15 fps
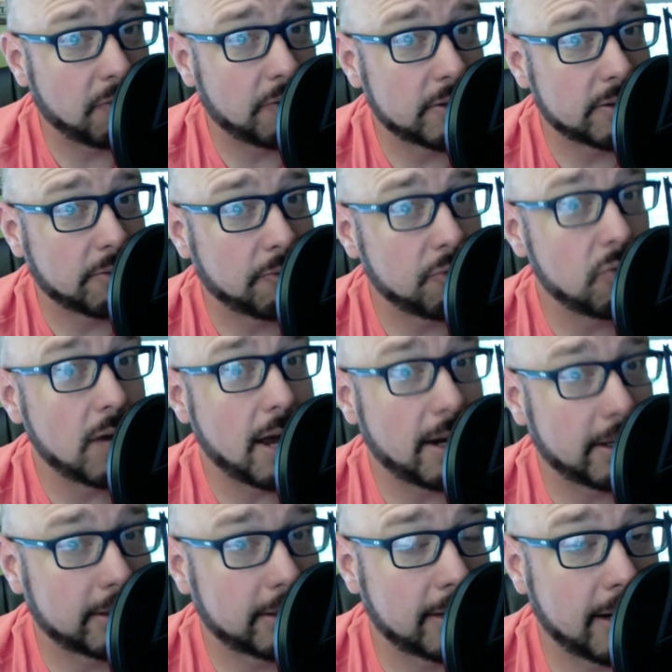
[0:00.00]
as a food
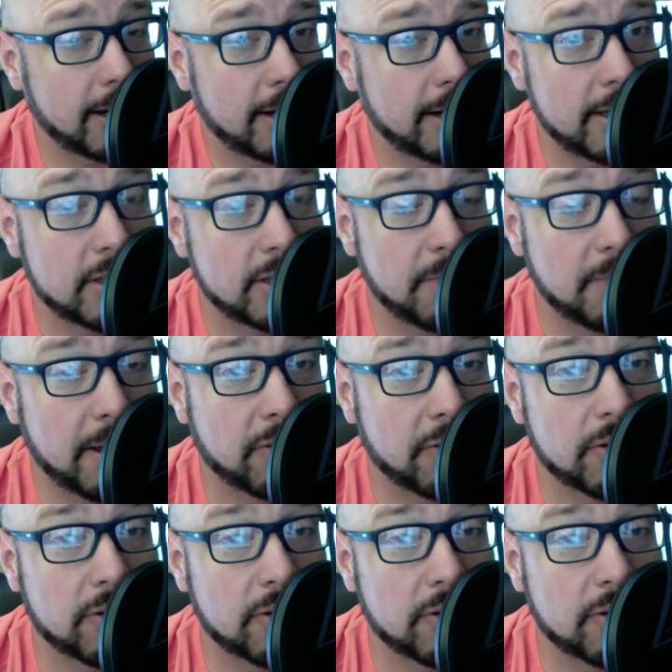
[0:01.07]
addict, that I need to make